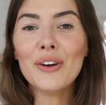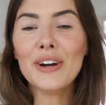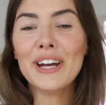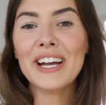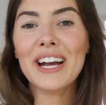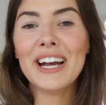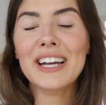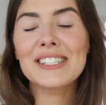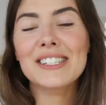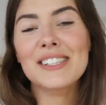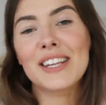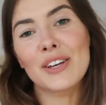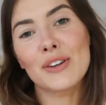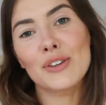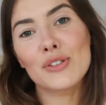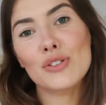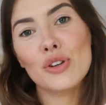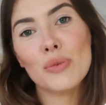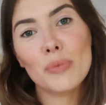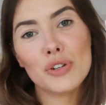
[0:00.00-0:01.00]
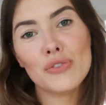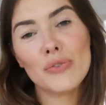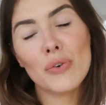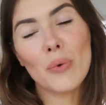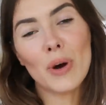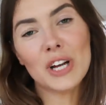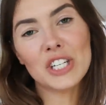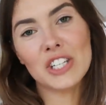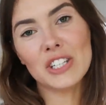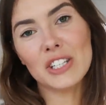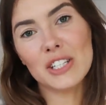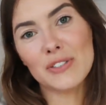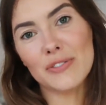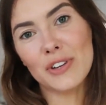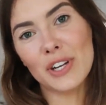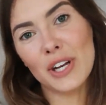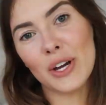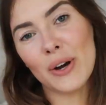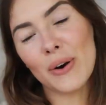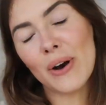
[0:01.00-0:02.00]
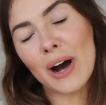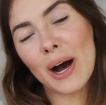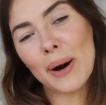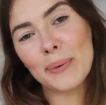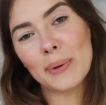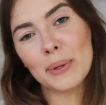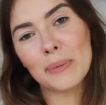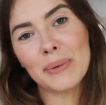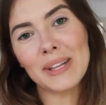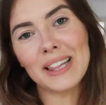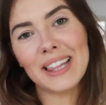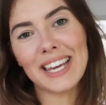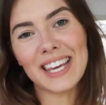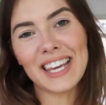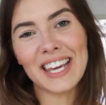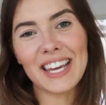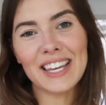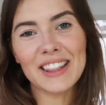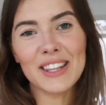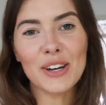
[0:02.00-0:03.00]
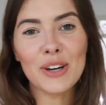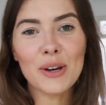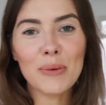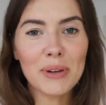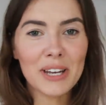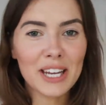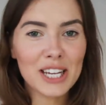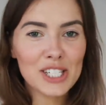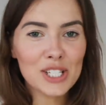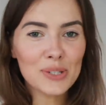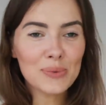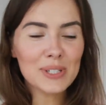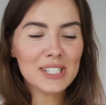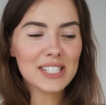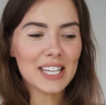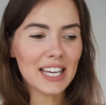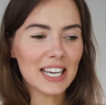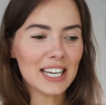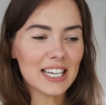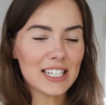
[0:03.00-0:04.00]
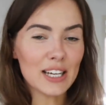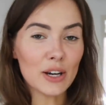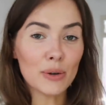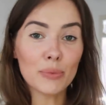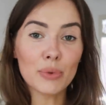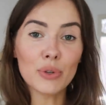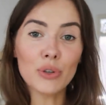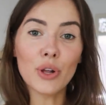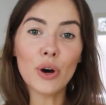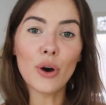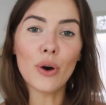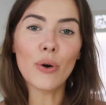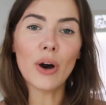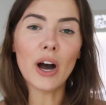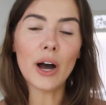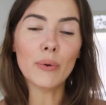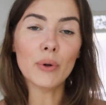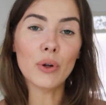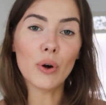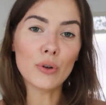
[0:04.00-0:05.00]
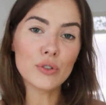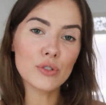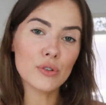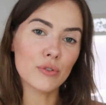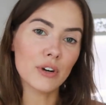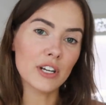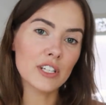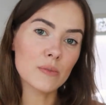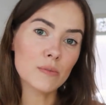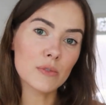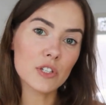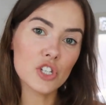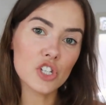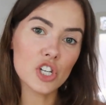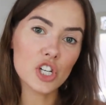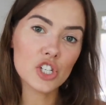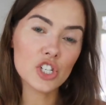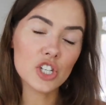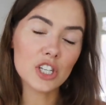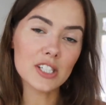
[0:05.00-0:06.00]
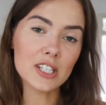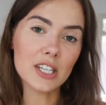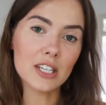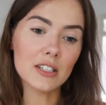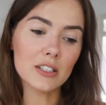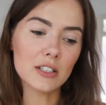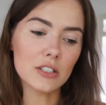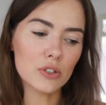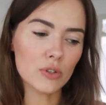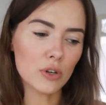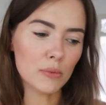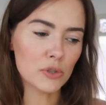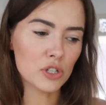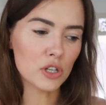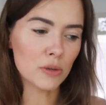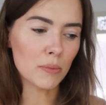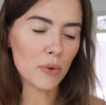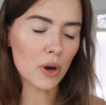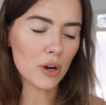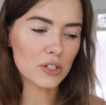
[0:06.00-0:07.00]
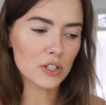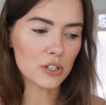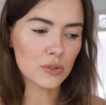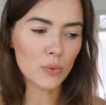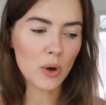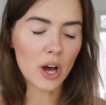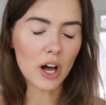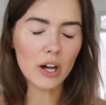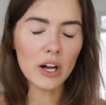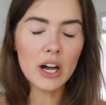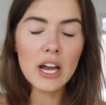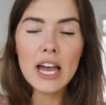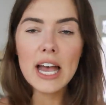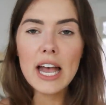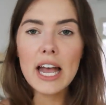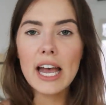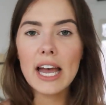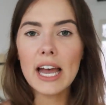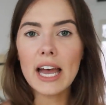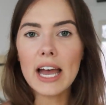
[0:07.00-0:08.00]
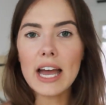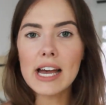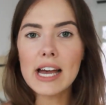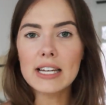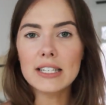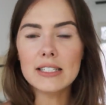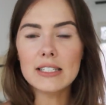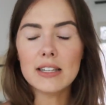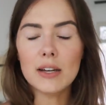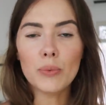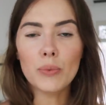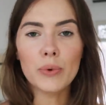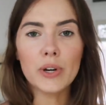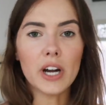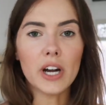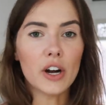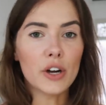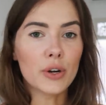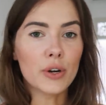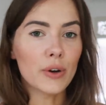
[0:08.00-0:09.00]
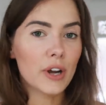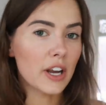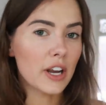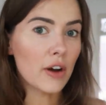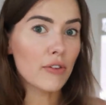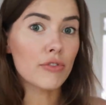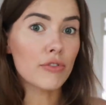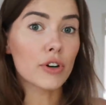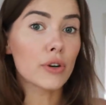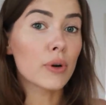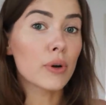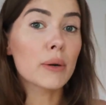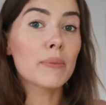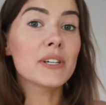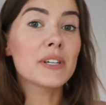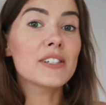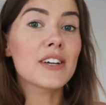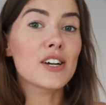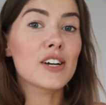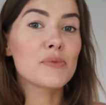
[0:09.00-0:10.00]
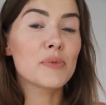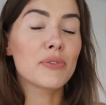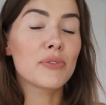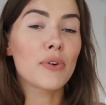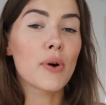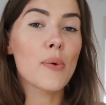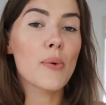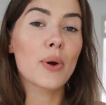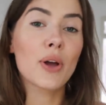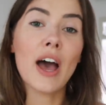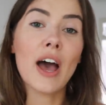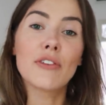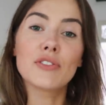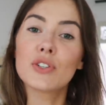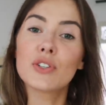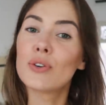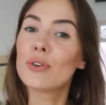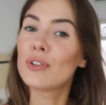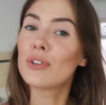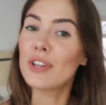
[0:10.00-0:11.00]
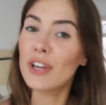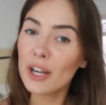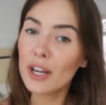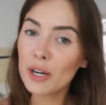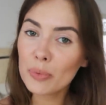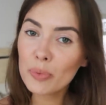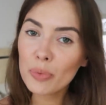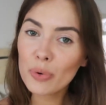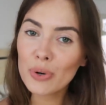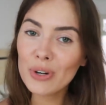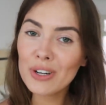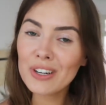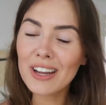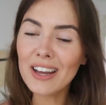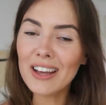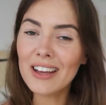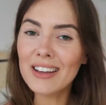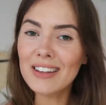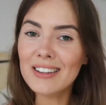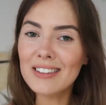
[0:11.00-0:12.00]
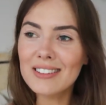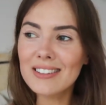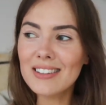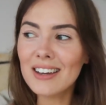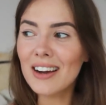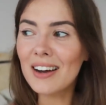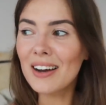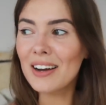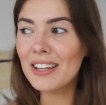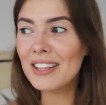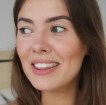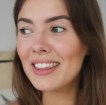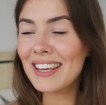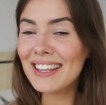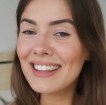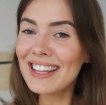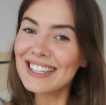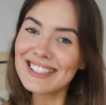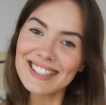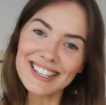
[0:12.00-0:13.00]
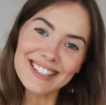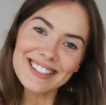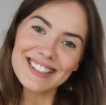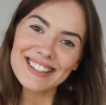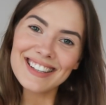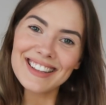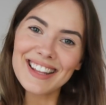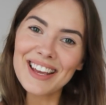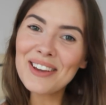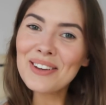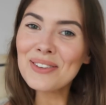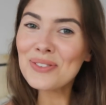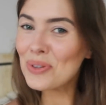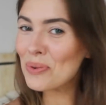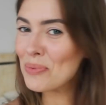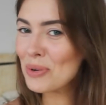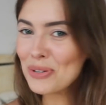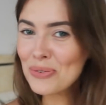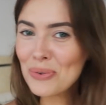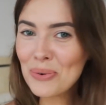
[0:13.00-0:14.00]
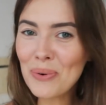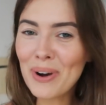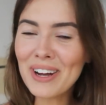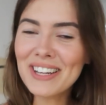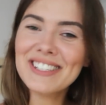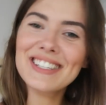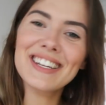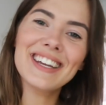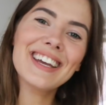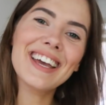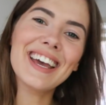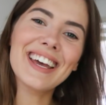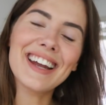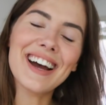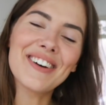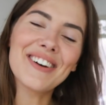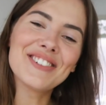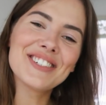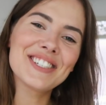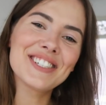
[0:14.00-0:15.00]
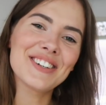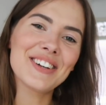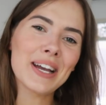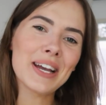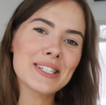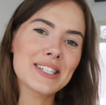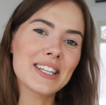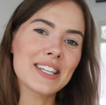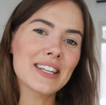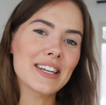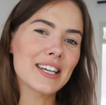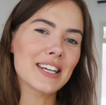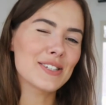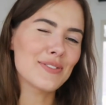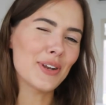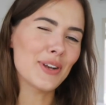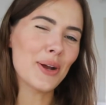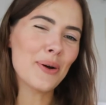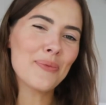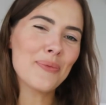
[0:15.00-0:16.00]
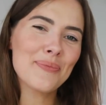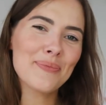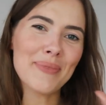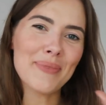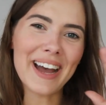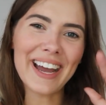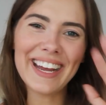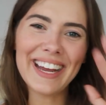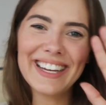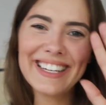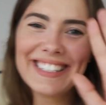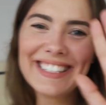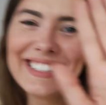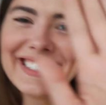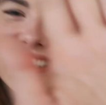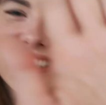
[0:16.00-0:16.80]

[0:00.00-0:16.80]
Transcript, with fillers: Alright guys, thank you so much for watching this video. I will be linking the accommodation we stayed in down below. I will also write some suggestions in the description box as well. And we are going now for a quick massage before we have to go to the airport, and uh, I think that's it. Thank you so much for watching, and I will see you guys in the next video. Bye!